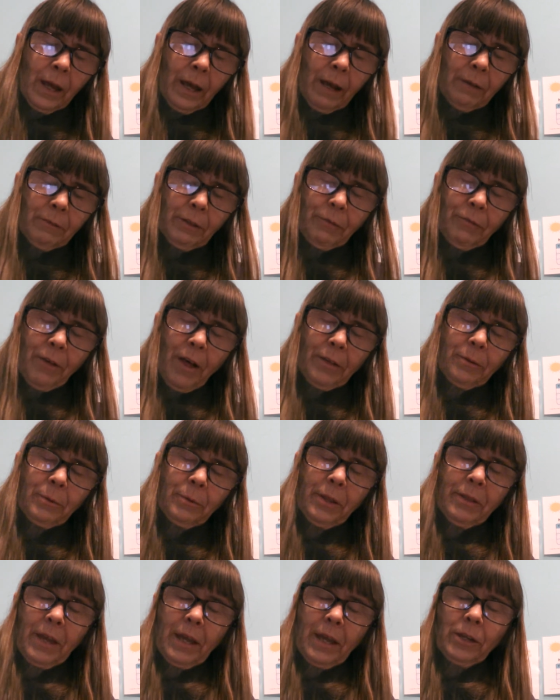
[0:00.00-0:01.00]
Heavenly Father,
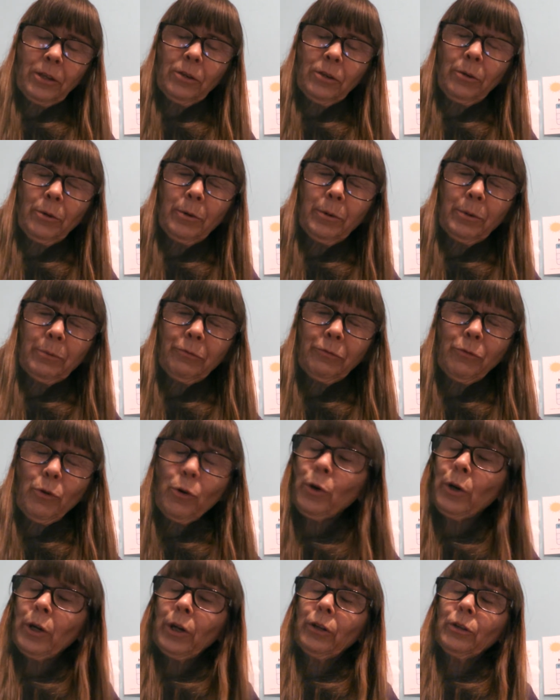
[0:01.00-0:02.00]
we thank you
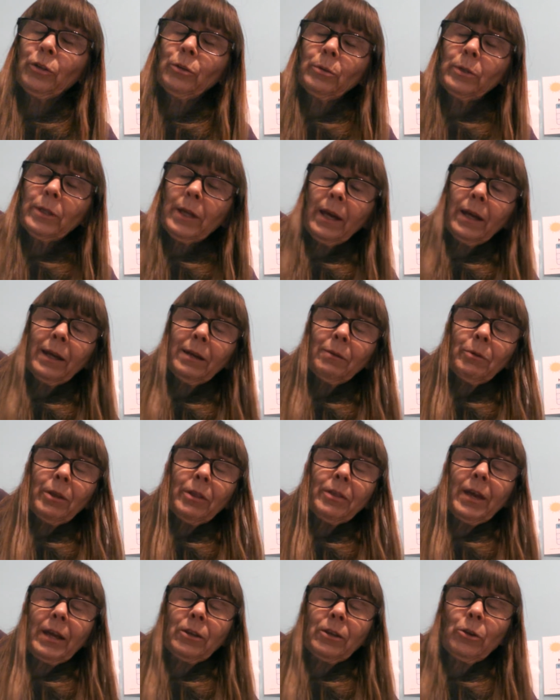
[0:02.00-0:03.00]
for a new day. We
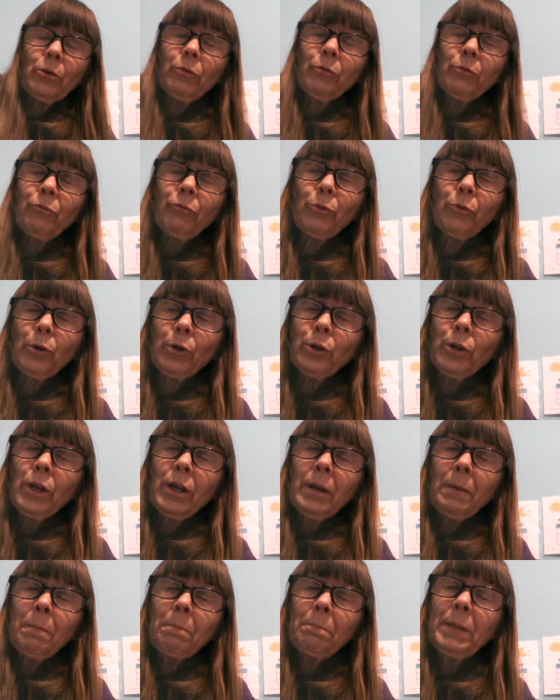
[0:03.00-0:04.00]
thank you for
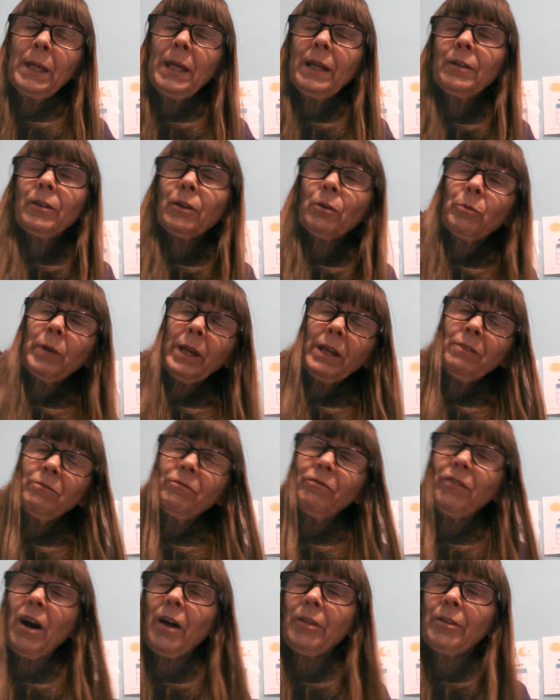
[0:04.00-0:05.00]
being the great
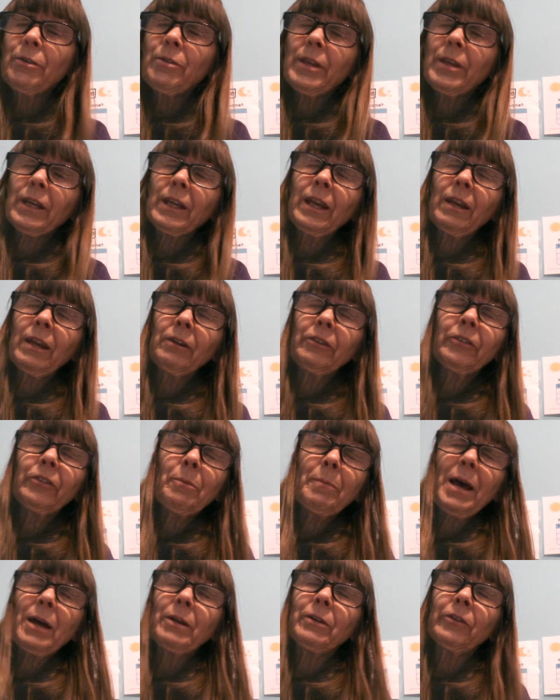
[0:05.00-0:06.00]
Father that cares
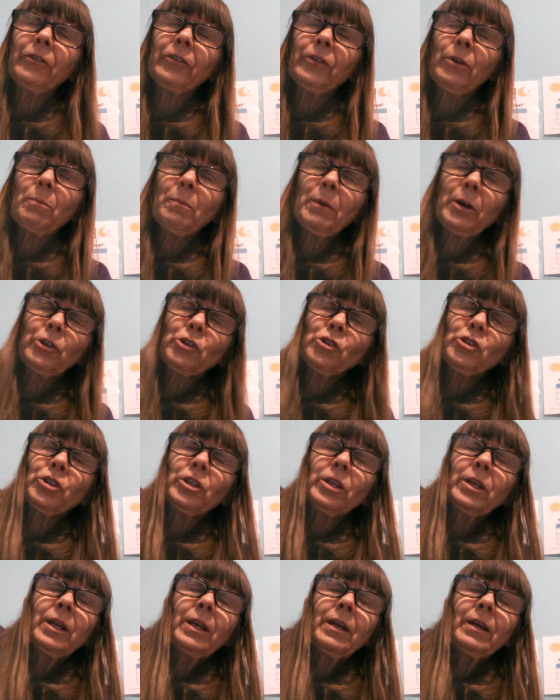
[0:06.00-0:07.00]
about us so
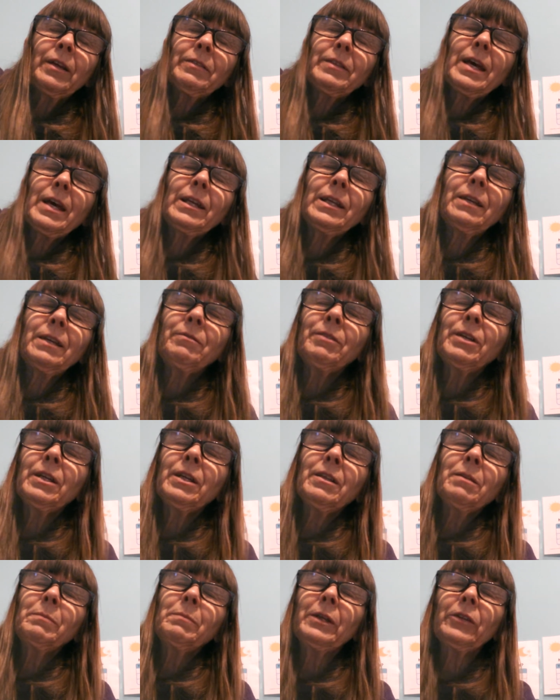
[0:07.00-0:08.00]
much. That even
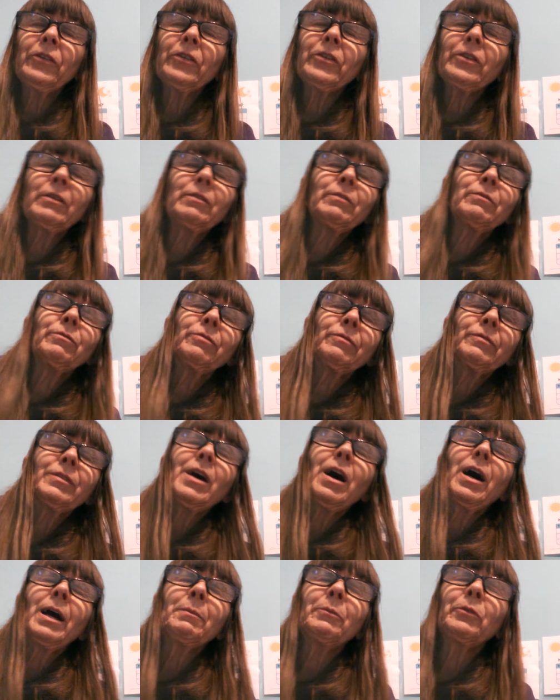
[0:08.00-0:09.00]
in the midst of
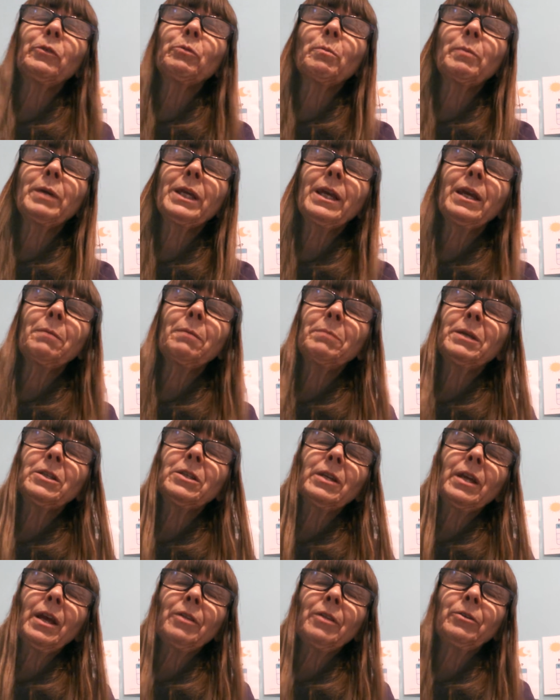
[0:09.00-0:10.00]
times when we can't be
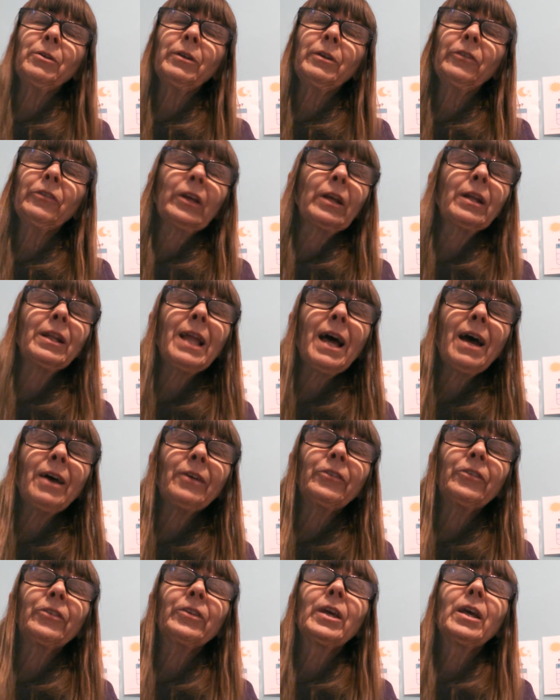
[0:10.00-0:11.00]
together as a
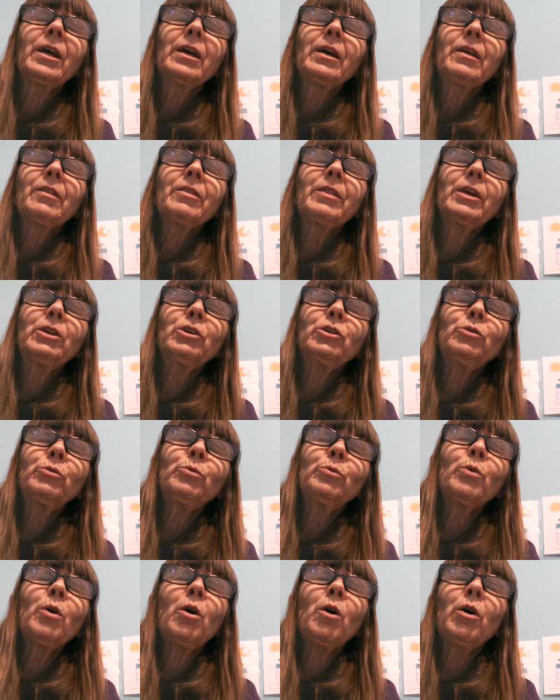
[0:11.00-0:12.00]
class, that
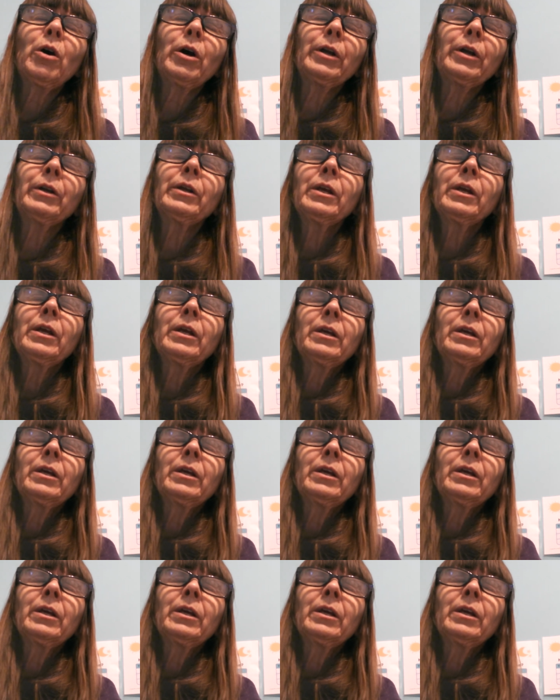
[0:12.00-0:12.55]
you are